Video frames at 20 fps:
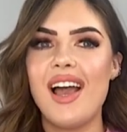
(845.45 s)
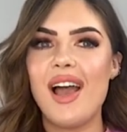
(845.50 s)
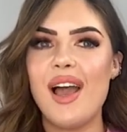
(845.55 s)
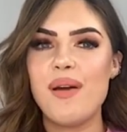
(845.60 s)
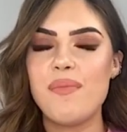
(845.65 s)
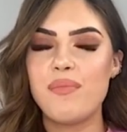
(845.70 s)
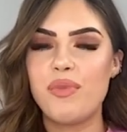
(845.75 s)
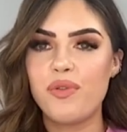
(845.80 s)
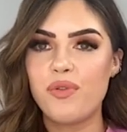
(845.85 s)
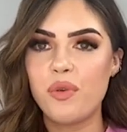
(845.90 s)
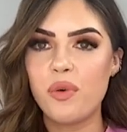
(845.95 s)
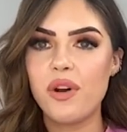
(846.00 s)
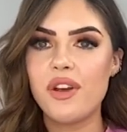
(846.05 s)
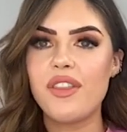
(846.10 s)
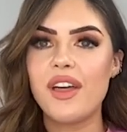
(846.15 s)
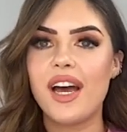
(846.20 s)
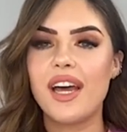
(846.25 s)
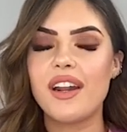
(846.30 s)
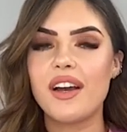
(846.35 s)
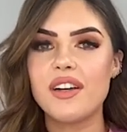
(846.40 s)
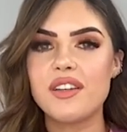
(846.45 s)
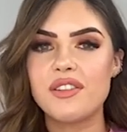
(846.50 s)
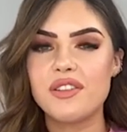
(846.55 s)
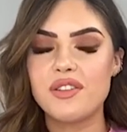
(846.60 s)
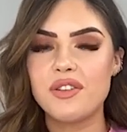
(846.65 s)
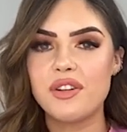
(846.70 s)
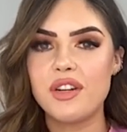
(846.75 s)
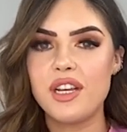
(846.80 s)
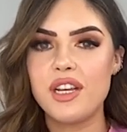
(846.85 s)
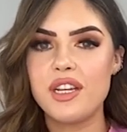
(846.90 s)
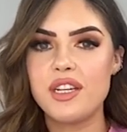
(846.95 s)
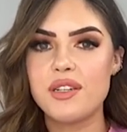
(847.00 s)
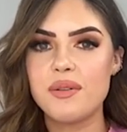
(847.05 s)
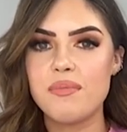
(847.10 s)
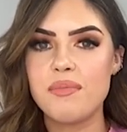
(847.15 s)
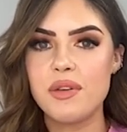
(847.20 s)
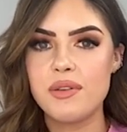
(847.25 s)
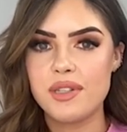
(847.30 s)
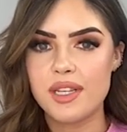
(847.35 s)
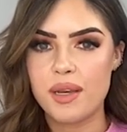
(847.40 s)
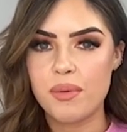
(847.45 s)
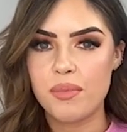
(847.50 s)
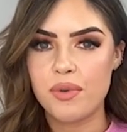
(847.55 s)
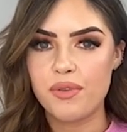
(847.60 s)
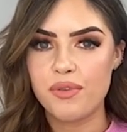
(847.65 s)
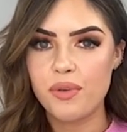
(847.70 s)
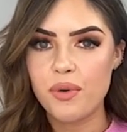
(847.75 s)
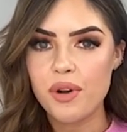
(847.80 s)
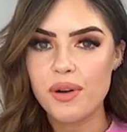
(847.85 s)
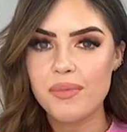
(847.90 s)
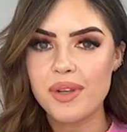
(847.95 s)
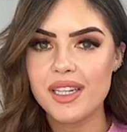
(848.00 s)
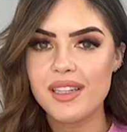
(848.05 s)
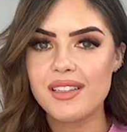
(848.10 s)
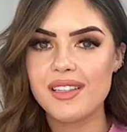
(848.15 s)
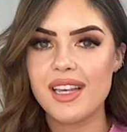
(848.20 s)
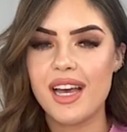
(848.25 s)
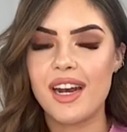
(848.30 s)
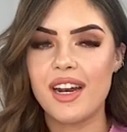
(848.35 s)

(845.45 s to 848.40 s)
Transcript: And before that I studied music and performance,